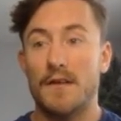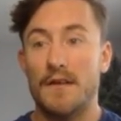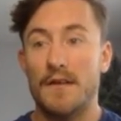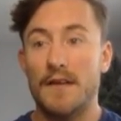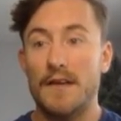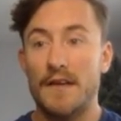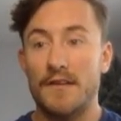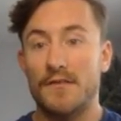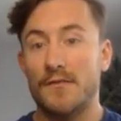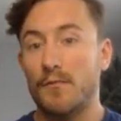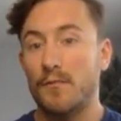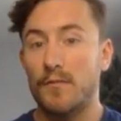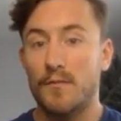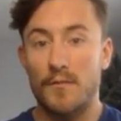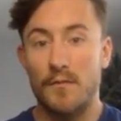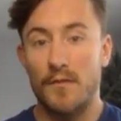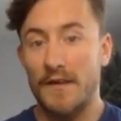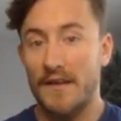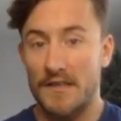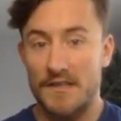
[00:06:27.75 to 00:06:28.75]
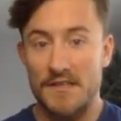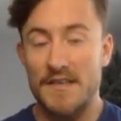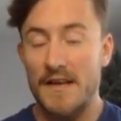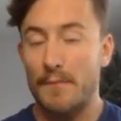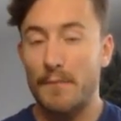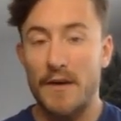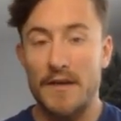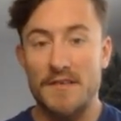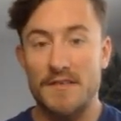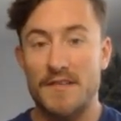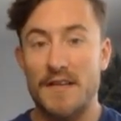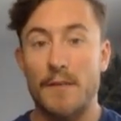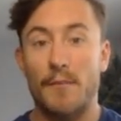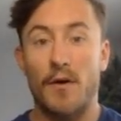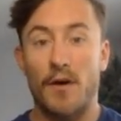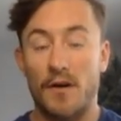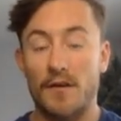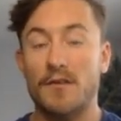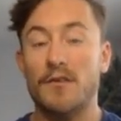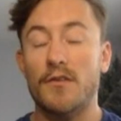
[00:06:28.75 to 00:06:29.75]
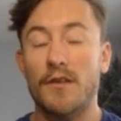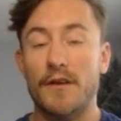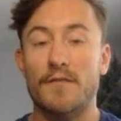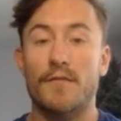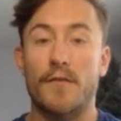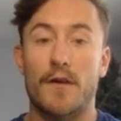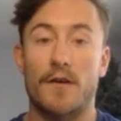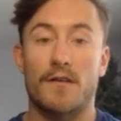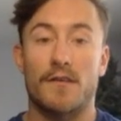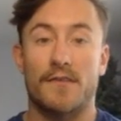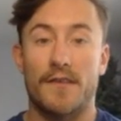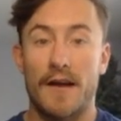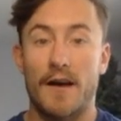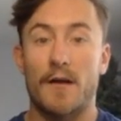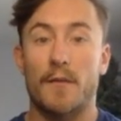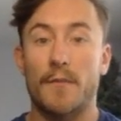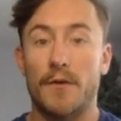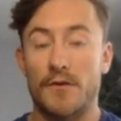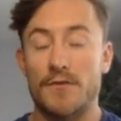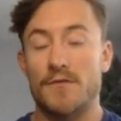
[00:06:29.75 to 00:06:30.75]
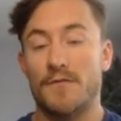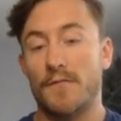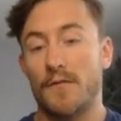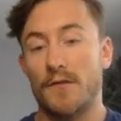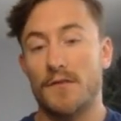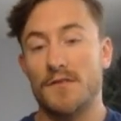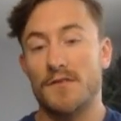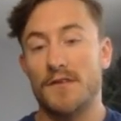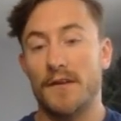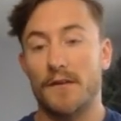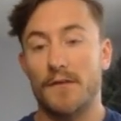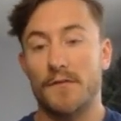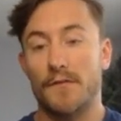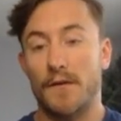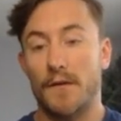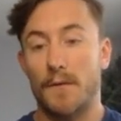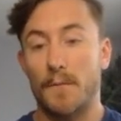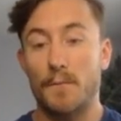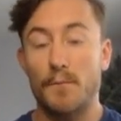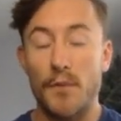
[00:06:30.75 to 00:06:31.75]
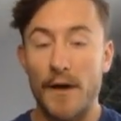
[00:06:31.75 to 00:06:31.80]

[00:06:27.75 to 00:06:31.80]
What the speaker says: It's like a step-by-step on ClickFunnels, how to build your first sales funnel.